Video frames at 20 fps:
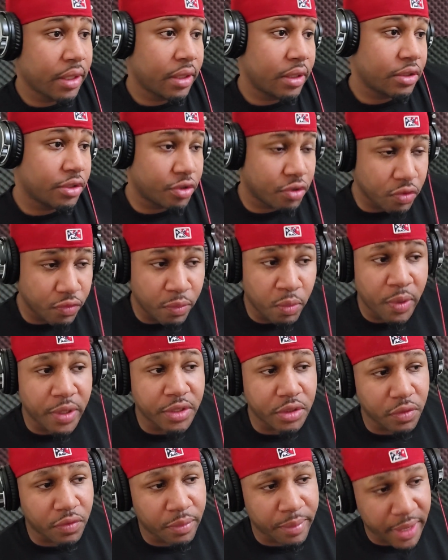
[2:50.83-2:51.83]
2
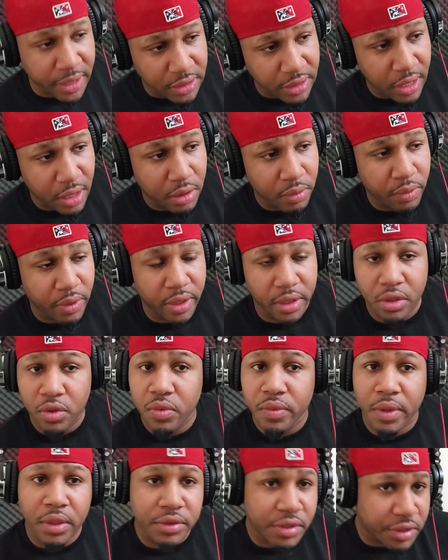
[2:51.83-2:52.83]
wins over Max Holloway.
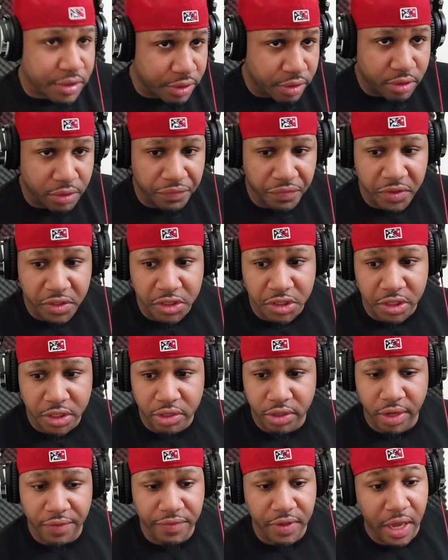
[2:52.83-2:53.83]
Who else is there in the division?
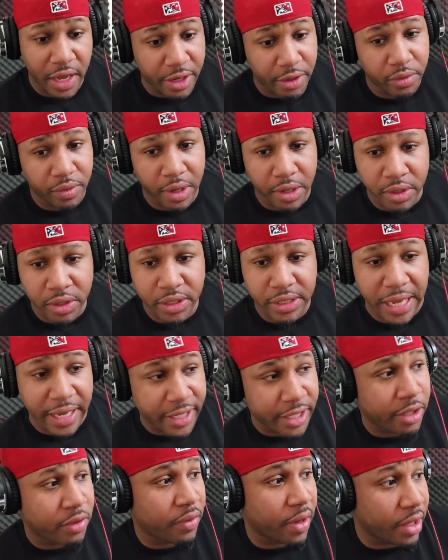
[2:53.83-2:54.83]
You have
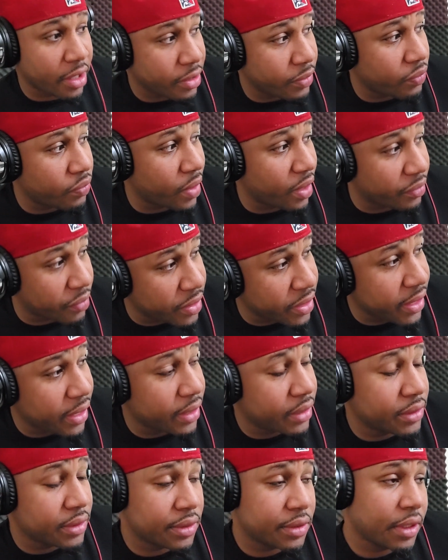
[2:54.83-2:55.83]
Yair
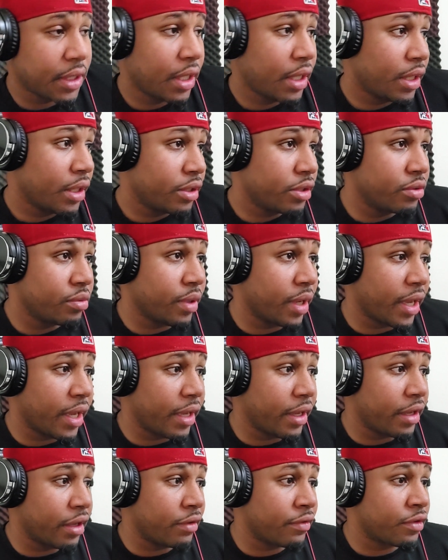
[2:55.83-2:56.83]
Rodriguez. You
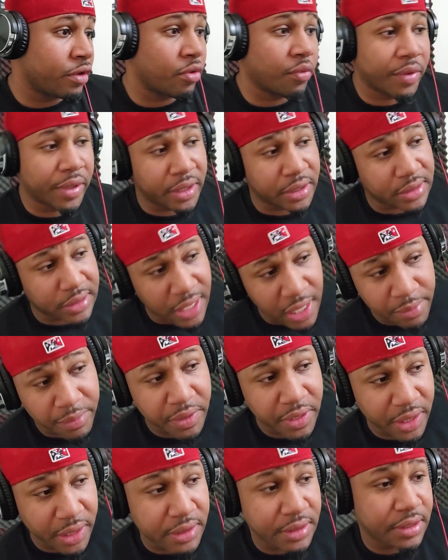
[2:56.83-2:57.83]
have Korean
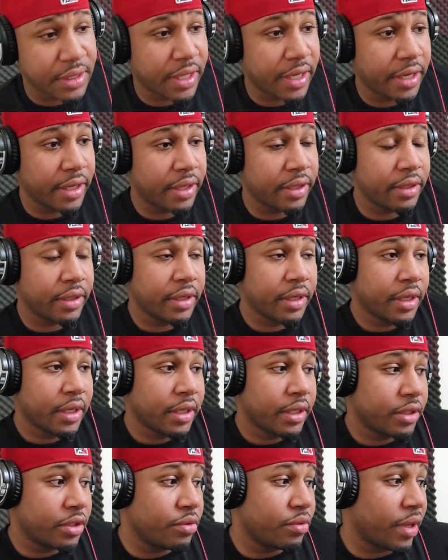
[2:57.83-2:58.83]
Zombie. He's there.
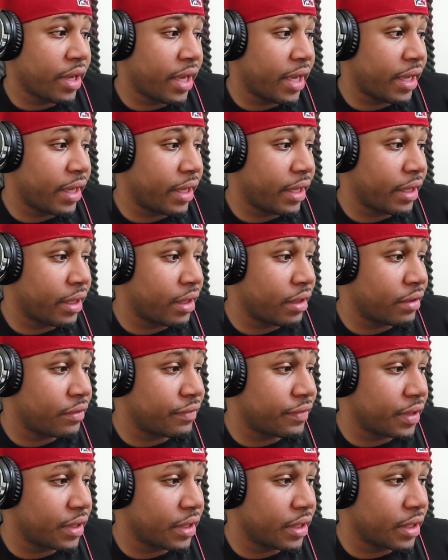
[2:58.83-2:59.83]
You
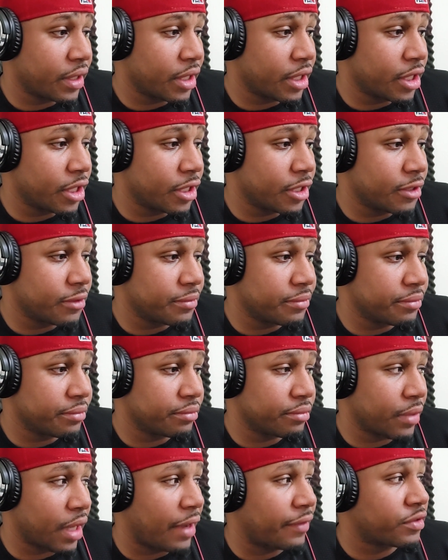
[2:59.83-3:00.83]
have,
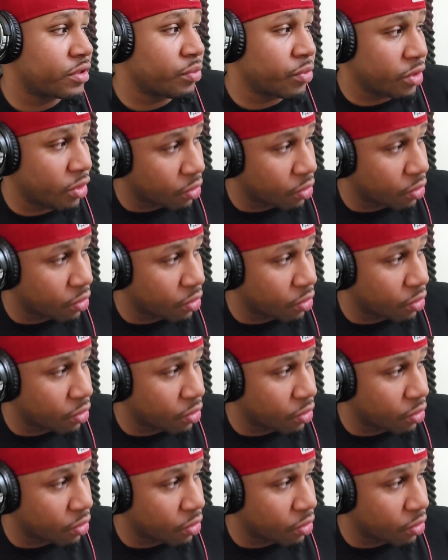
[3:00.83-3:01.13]
obviously we know